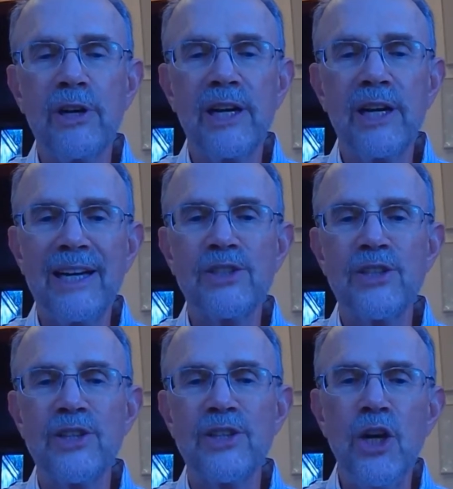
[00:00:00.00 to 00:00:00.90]
It's
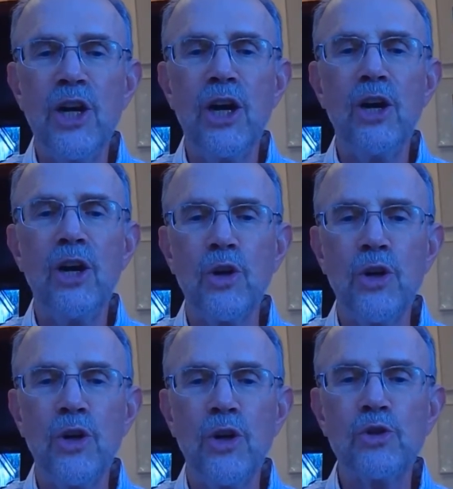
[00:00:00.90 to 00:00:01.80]
important to
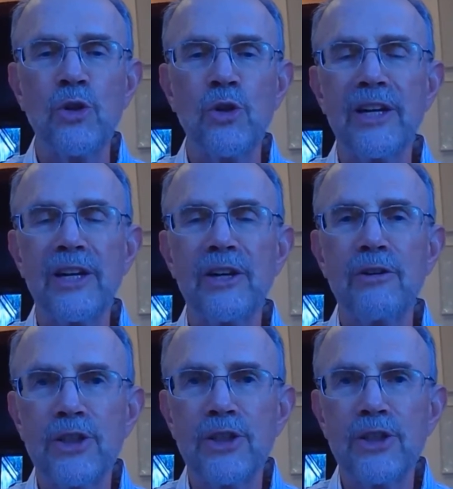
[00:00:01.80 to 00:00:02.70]
realize that no
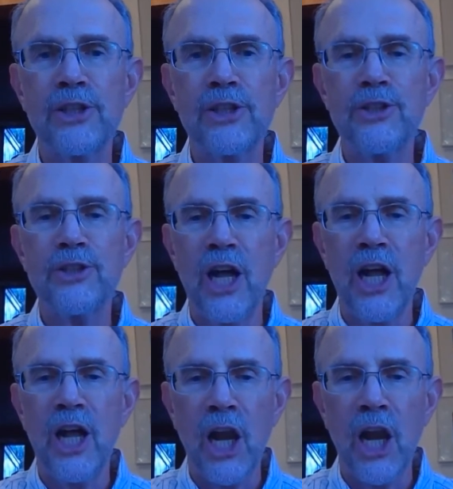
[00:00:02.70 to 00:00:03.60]
nutrient
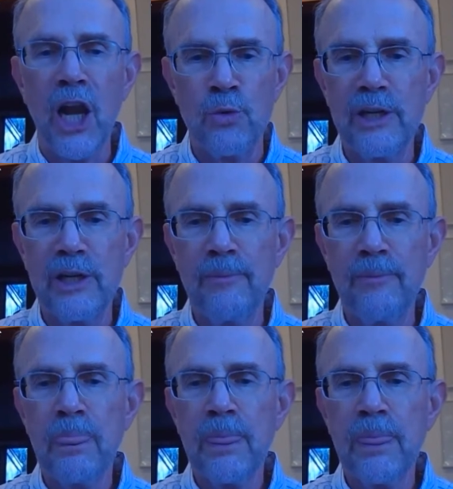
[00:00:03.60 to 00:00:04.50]
functions
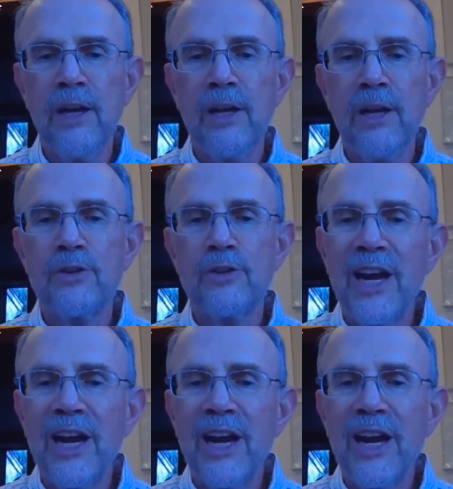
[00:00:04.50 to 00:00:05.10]
alone.